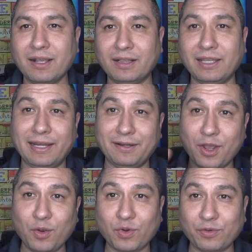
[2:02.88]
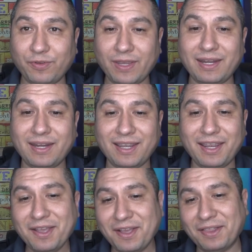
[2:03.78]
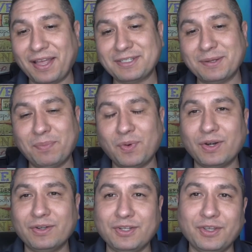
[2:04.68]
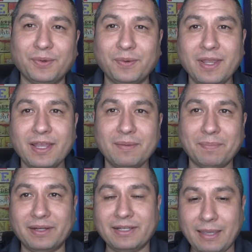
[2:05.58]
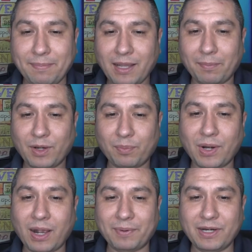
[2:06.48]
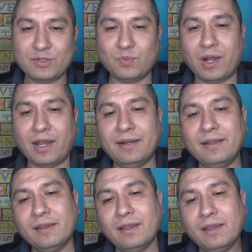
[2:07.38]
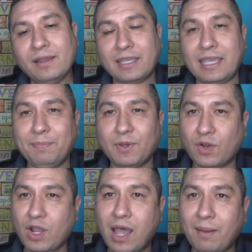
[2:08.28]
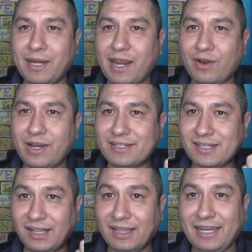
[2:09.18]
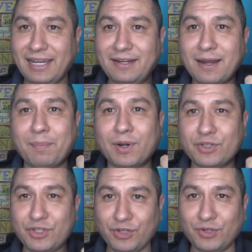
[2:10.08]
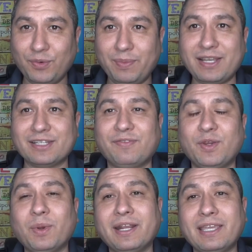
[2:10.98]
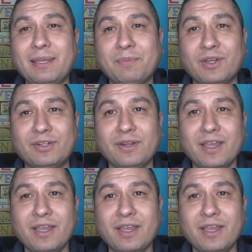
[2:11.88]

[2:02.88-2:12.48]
clean. No graffiti, that's important too. But keeping up your properties, 1. Keep your common areas clean, number 2, because if you want to keep good